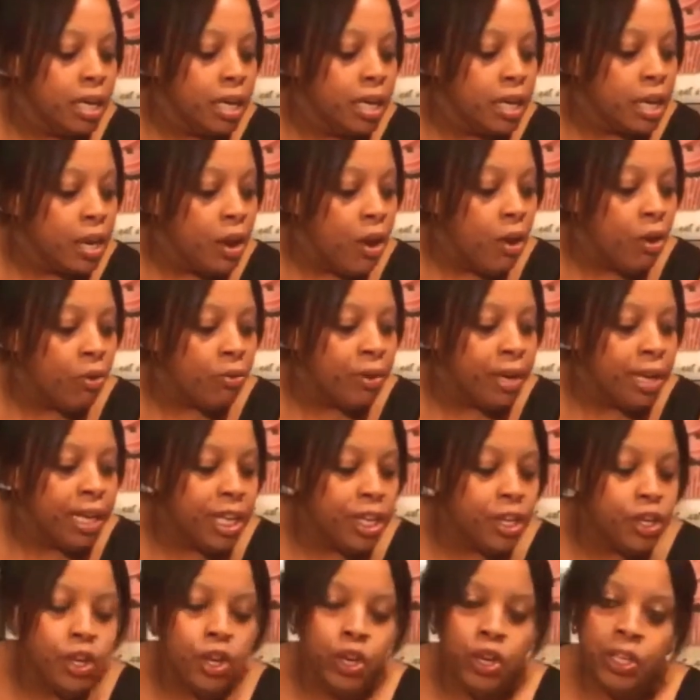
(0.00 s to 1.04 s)
already
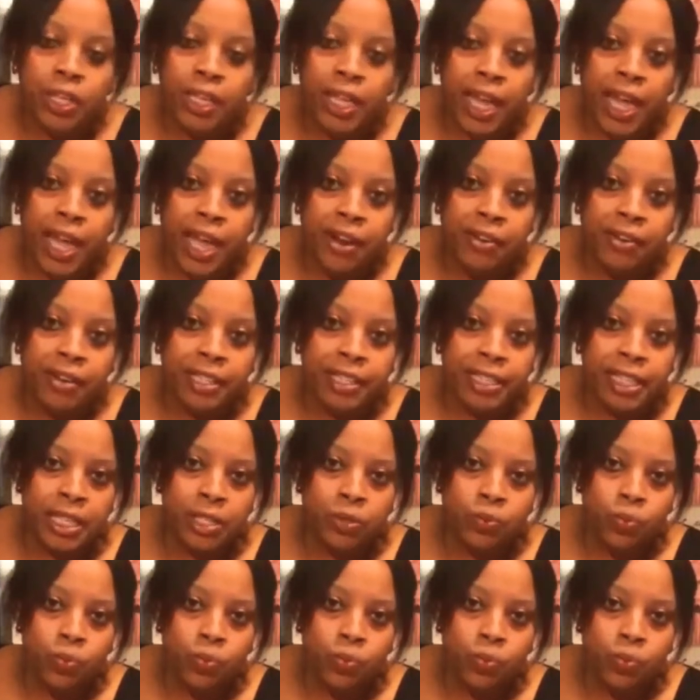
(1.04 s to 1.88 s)
cooked carrots as